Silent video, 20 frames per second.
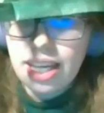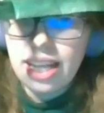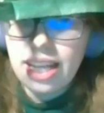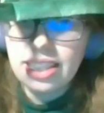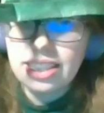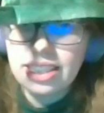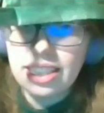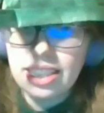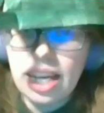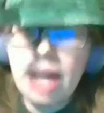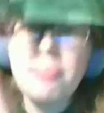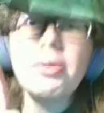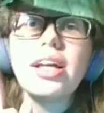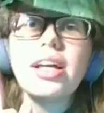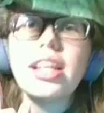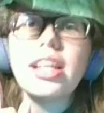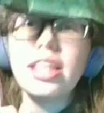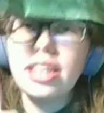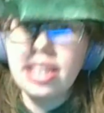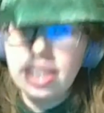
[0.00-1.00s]
heads up,
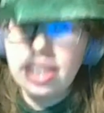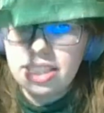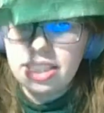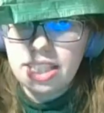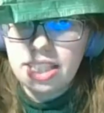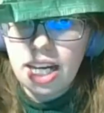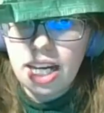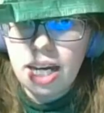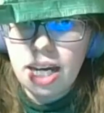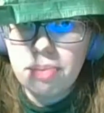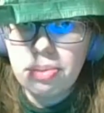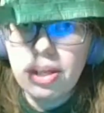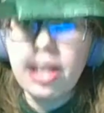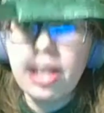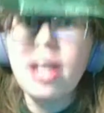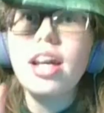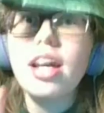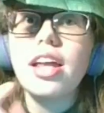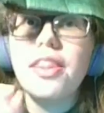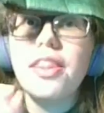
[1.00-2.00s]
listen up.
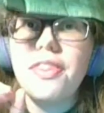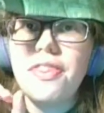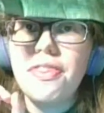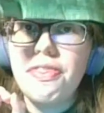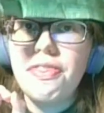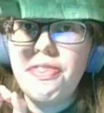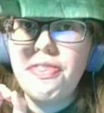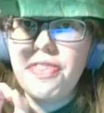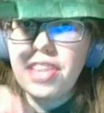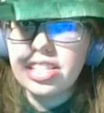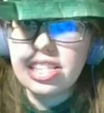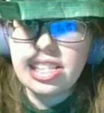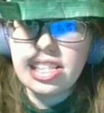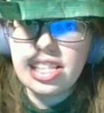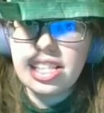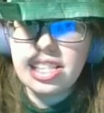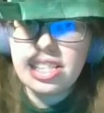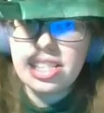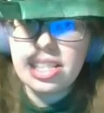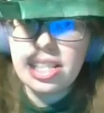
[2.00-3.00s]

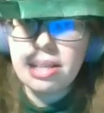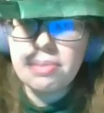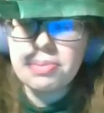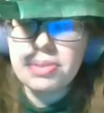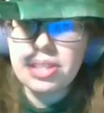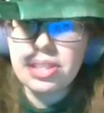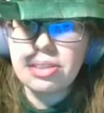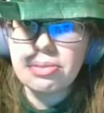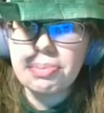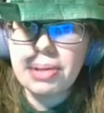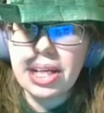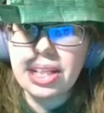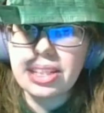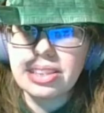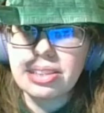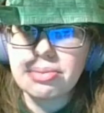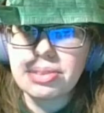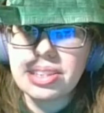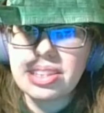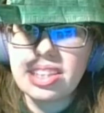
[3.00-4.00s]
These tips you're
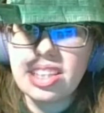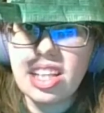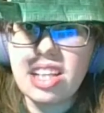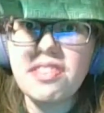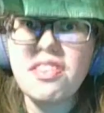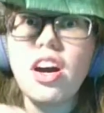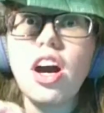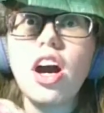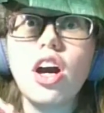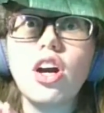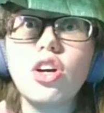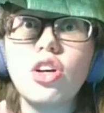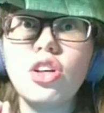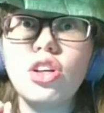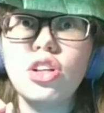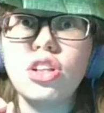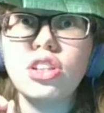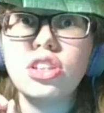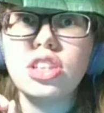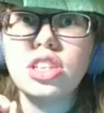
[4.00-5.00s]
about to receive
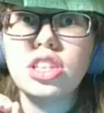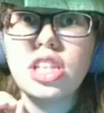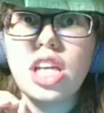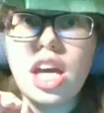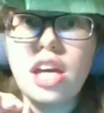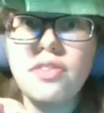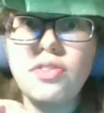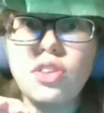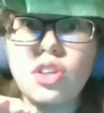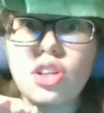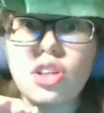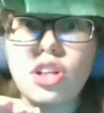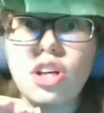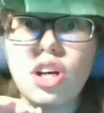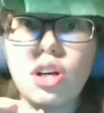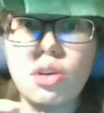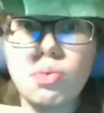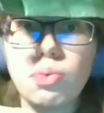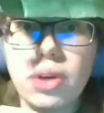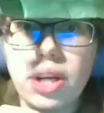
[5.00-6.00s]
could save your
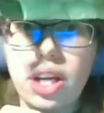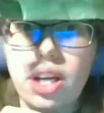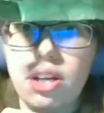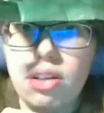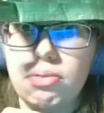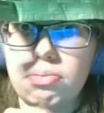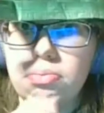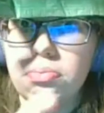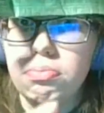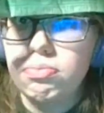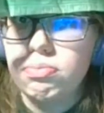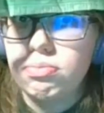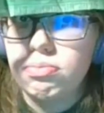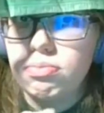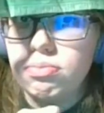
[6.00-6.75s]
career.